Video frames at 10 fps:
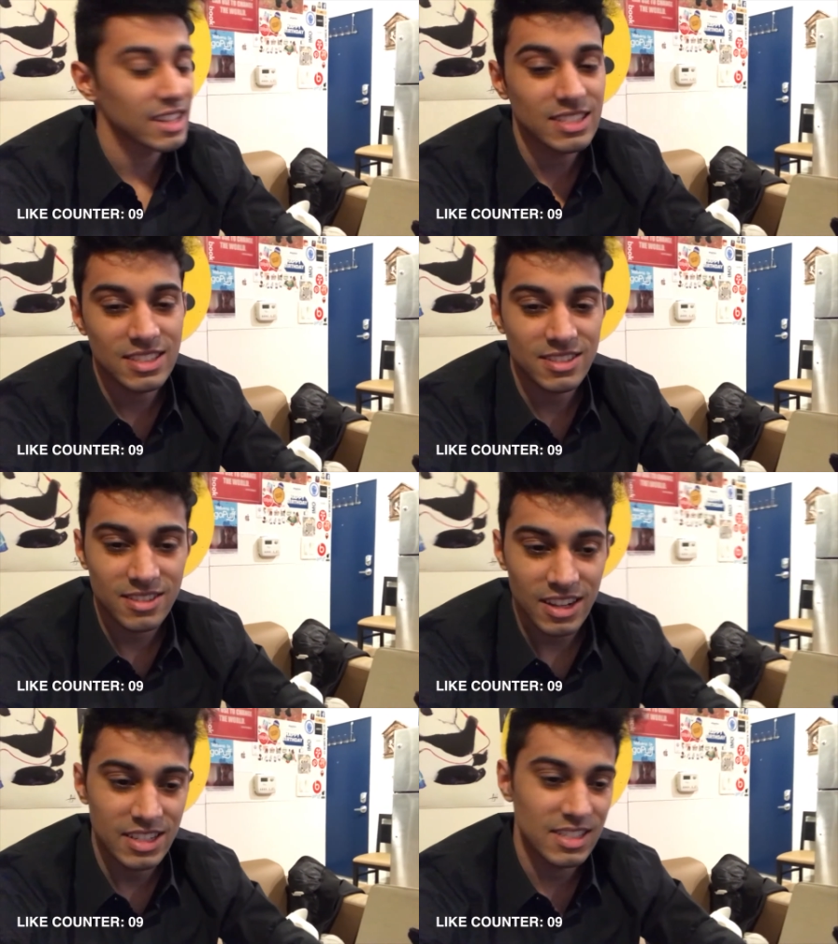guess
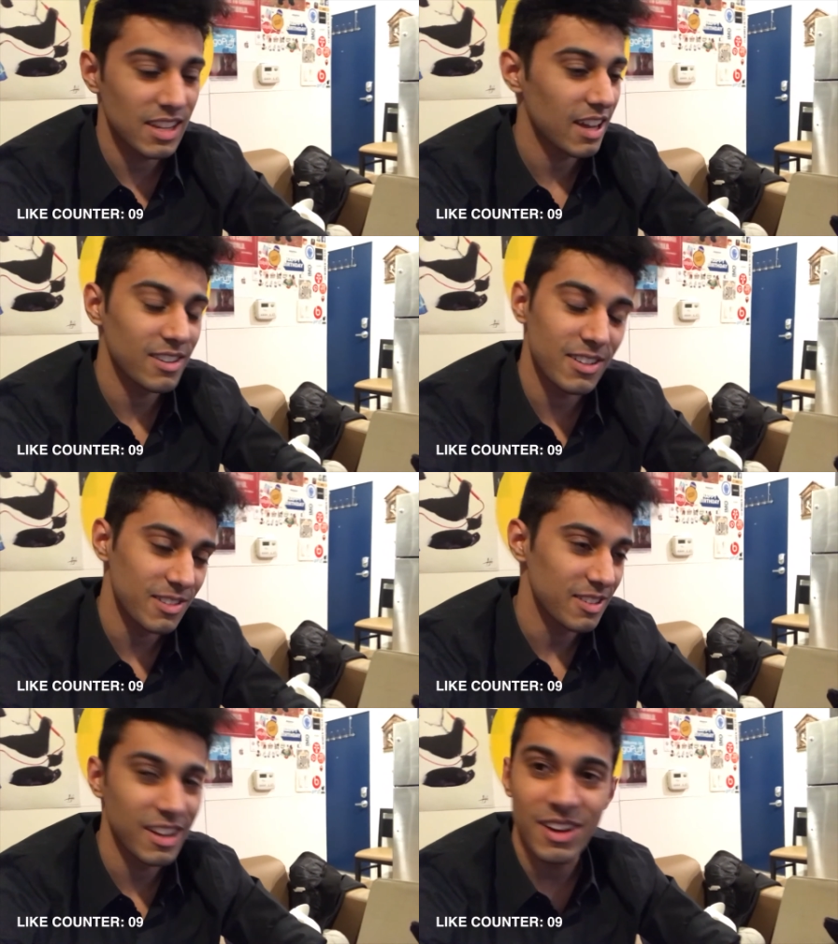I just I don't know,
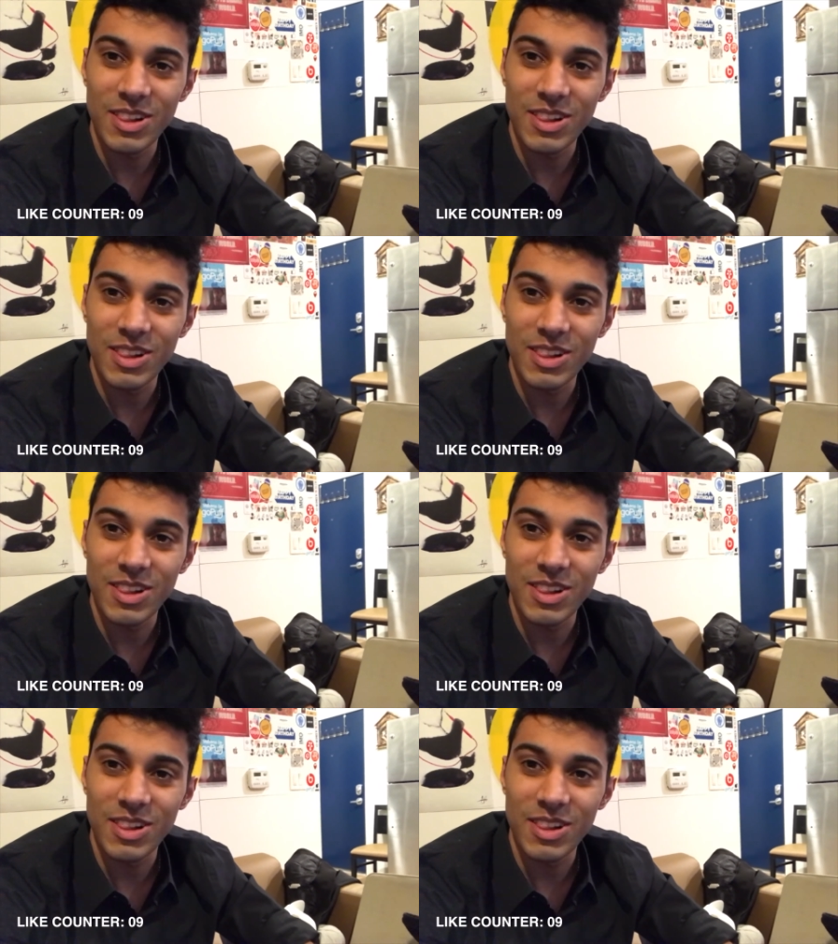you know,